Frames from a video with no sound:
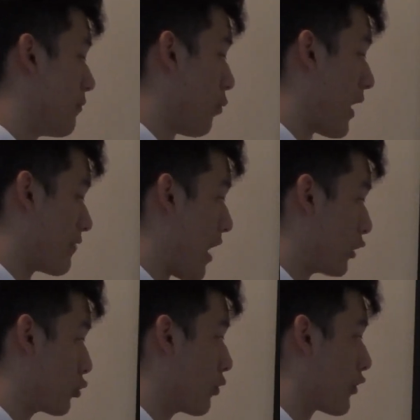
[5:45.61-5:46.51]
y
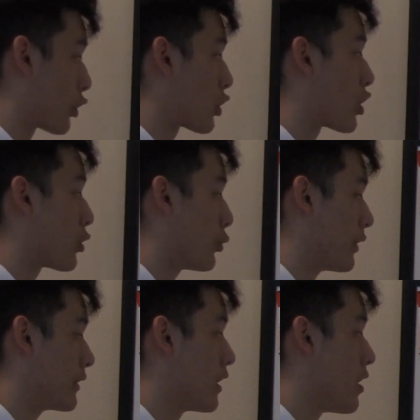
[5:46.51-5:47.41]
value with our
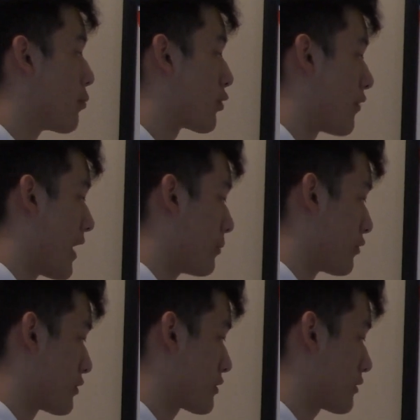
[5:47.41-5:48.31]
current
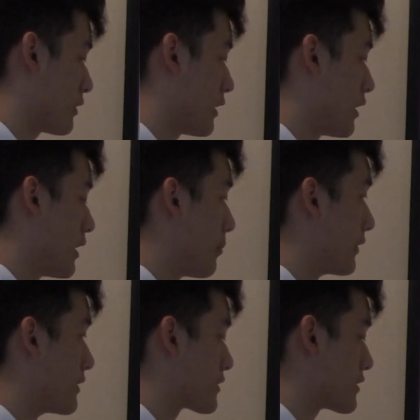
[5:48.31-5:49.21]
parameters,
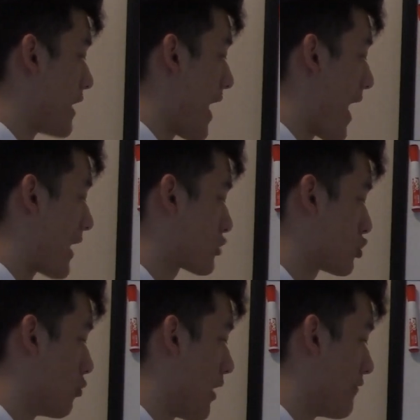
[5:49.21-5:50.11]
but this is the
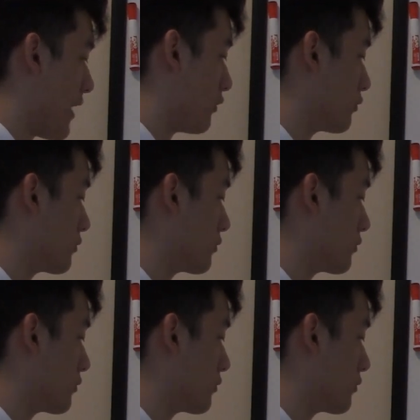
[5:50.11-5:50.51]
actual y value.